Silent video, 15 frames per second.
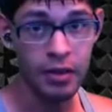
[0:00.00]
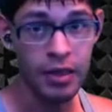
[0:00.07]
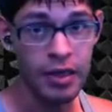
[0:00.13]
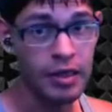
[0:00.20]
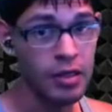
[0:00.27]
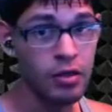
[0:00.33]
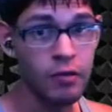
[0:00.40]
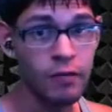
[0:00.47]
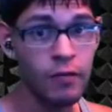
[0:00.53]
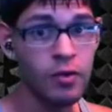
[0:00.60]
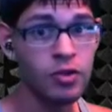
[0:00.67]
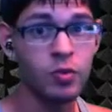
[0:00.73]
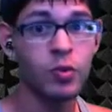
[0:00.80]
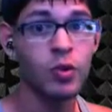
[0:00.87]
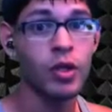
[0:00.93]
Any other
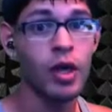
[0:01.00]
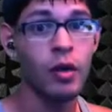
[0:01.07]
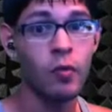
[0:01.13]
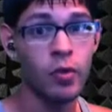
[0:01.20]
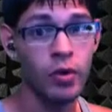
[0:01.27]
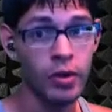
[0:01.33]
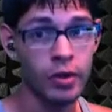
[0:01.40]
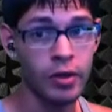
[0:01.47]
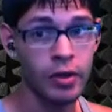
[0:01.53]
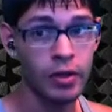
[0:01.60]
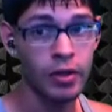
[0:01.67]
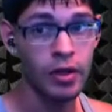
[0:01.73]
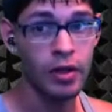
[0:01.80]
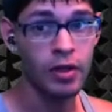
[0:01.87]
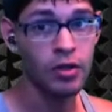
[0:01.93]
version will not work.
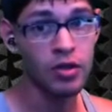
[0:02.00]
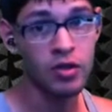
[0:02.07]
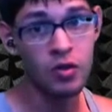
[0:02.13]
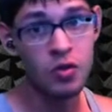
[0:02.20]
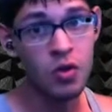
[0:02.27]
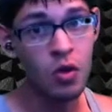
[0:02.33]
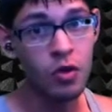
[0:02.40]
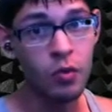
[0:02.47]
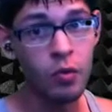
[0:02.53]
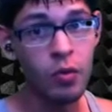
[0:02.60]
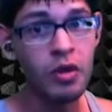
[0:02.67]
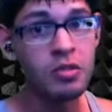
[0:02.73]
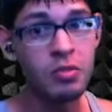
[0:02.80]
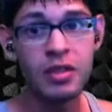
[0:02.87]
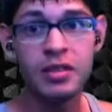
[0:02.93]
You can use older
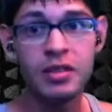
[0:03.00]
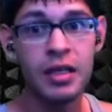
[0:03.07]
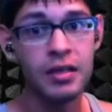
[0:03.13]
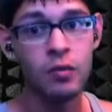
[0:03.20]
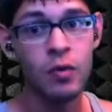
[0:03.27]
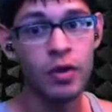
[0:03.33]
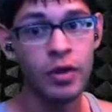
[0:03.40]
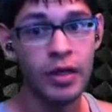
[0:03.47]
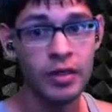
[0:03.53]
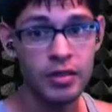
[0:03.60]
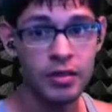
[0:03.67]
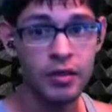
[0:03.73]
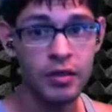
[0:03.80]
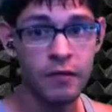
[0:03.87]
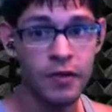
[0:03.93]
ones, but it's not going to work
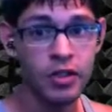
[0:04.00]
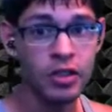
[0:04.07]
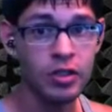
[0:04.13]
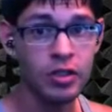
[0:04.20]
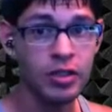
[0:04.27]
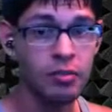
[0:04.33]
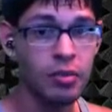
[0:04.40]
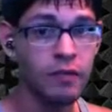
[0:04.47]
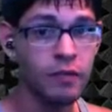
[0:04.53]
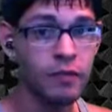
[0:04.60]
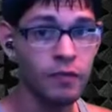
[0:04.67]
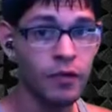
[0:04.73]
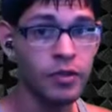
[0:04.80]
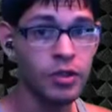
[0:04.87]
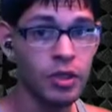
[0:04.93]
as efficiently. But
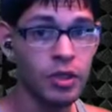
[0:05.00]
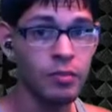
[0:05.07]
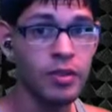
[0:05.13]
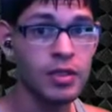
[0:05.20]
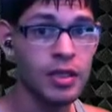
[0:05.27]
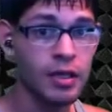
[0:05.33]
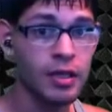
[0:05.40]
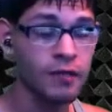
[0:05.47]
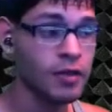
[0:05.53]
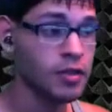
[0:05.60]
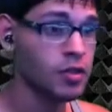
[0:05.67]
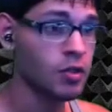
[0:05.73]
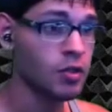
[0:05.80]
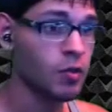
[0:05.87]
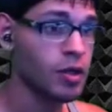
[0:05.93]
version number 7,
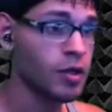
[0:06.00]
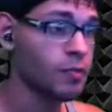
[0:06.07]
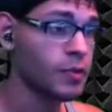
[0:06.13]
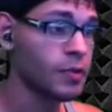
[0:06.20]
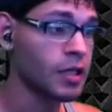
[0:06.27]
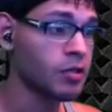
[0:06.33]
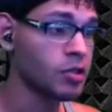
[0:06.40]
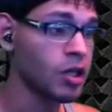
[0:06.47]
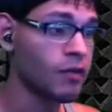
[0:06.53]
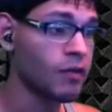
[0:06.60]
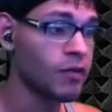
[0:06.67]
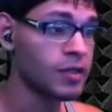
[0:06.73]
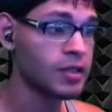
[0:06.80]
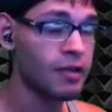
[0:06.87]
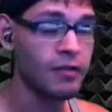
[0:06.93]
so you want to update your Java
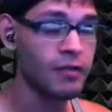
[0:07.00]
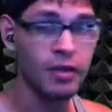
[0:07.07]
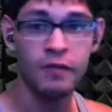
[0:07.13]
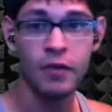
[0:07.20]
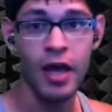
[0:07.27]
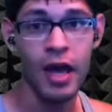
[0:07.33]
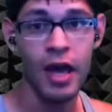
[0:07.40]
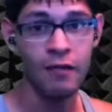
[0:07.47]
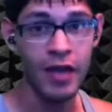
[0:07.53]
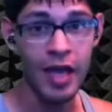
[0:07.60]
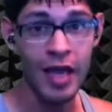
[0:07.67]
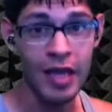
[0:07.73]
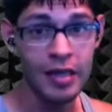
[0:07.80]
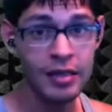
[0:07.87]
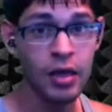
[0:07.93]
to 7. If you have
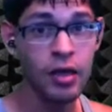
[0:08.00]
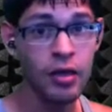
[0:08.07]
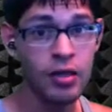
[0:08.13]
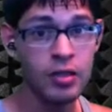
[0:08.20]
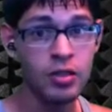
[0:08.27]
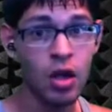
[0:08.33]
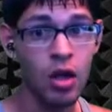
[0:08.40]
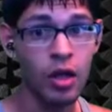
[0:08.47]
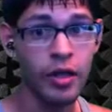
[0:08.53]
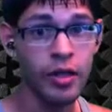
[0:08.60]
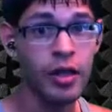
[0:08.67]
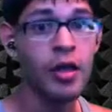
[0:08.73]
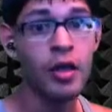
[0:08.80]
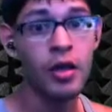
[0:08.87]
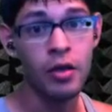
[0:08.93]
8, uninstall it,
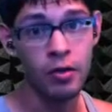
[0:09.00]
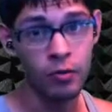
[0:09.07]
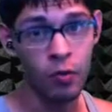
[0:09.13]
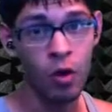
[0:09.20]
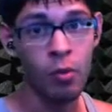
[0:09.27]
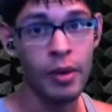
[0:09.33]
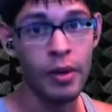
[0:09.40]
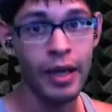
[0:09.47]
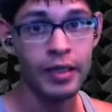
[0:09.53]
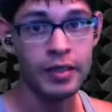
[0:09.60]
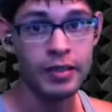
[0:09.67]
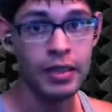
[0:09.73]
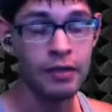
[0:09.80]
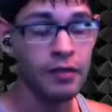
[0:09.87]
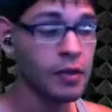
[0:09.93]
roll back to
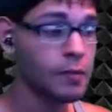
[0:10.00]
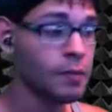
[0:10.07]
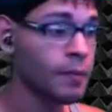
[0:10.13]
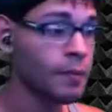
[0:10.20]
7.